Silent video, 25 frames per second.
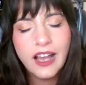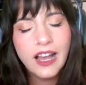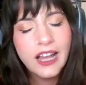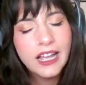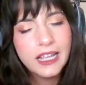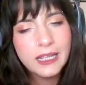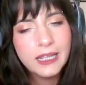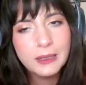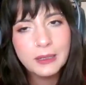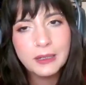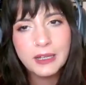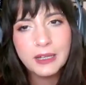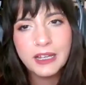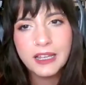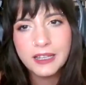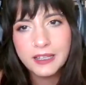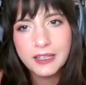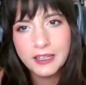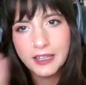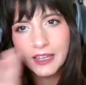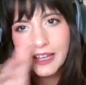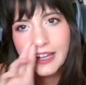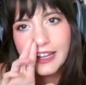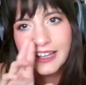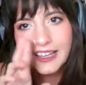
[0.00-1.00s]

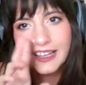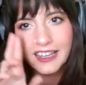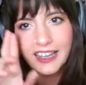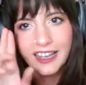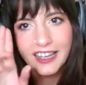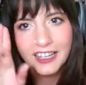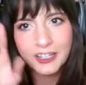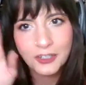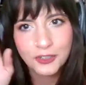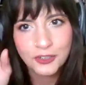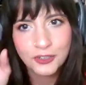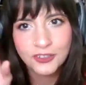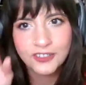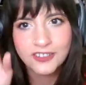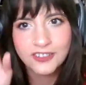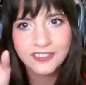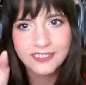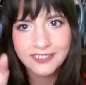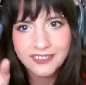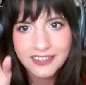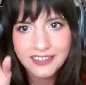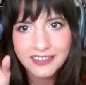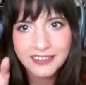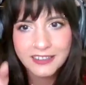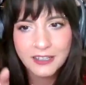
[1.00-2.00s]
I should
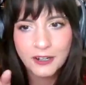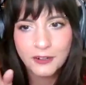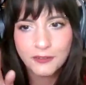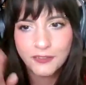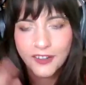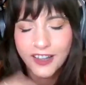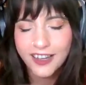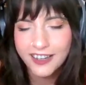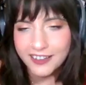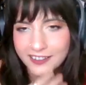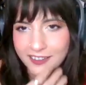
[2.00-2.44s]
clarify.